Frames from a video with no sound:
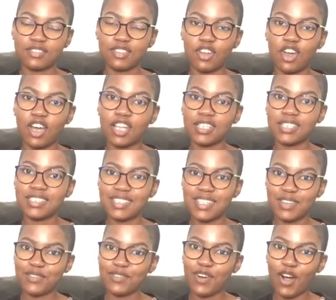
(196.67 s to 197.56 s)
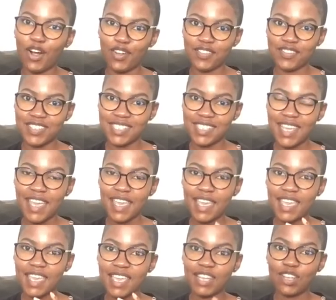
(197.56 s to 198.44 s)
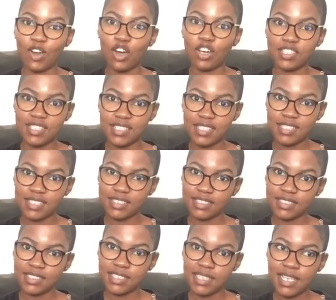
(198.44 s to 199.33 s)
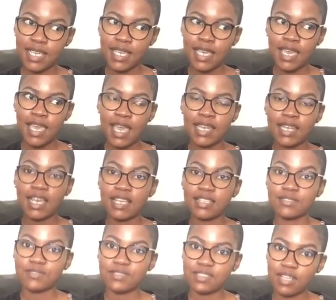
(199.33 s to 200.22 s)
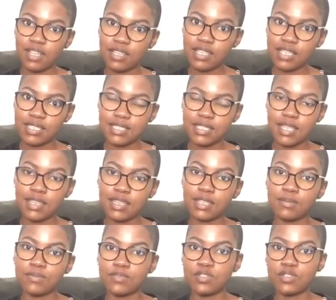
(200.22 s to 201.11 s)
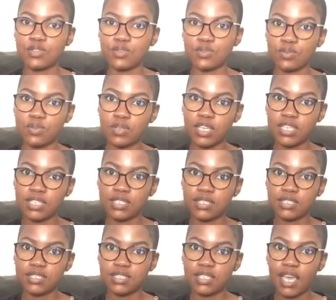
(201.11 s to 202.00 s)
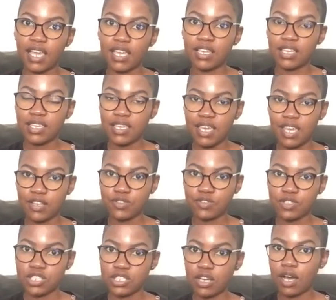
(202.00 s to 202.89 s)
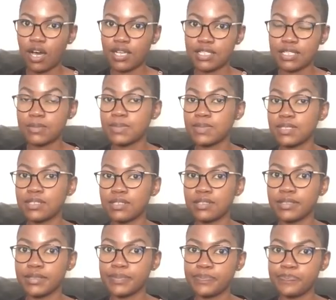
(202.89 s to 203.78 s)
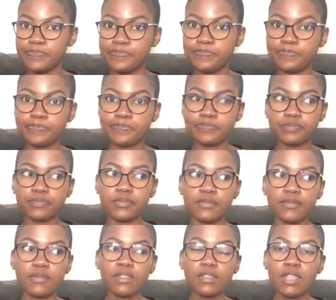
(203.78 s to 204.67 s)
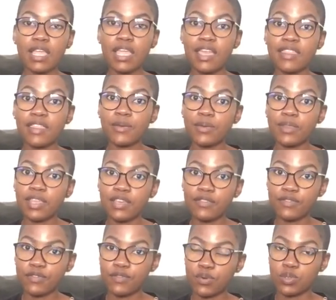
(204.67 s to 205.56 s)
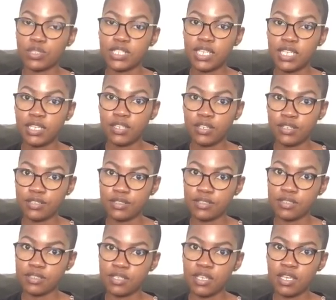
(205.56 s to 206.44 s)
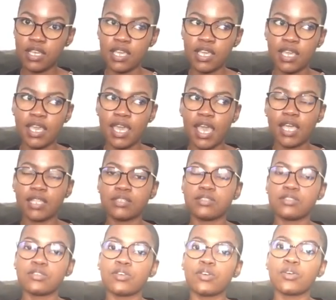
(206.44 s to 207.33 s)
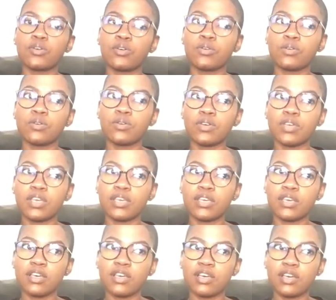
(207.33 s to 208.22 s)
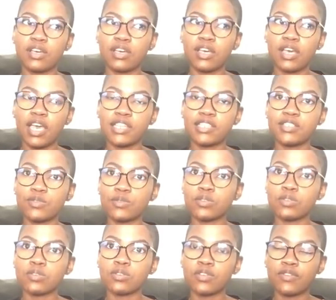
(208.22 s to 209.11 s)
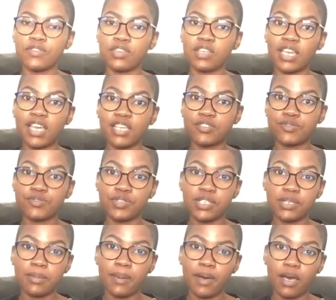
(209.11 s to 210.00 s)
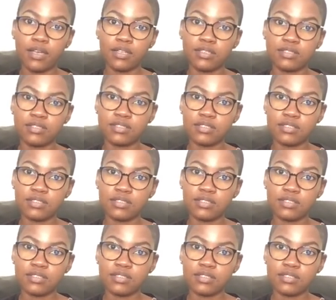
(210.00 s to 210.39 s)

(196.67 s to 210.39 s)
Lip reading: got involved in arson, and as a result they sent them to a psychiatric hospital, and they were there for 14 years. And so I don't know if you guys read about